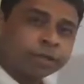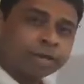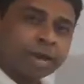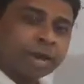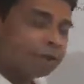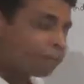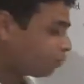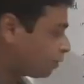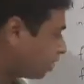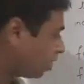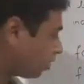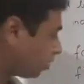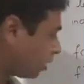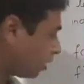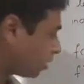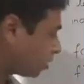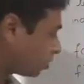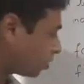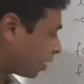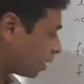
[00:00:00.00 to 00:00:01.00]
f dash
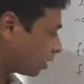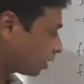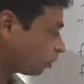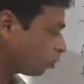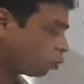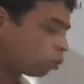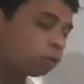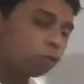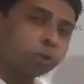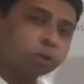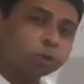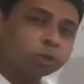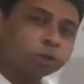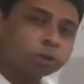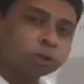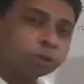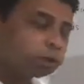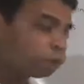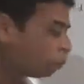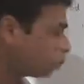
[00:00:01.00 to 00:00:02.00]
x greater than or equal to
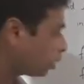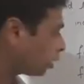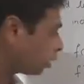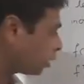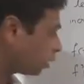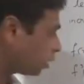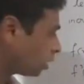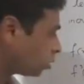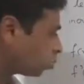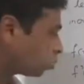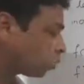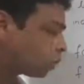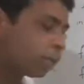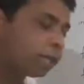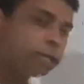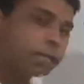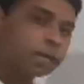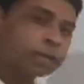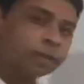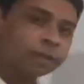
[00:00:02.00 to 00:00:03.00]
0 because it is
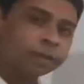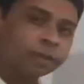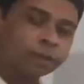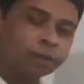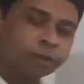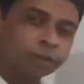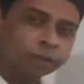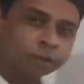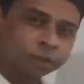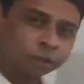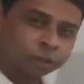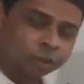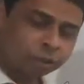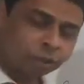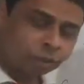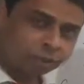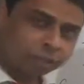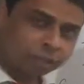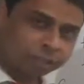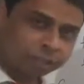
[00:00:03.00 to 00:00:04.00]
already given the function is
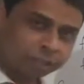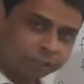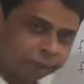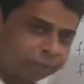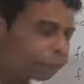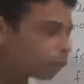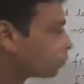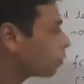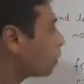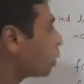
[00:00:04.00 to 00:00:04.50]
increasing.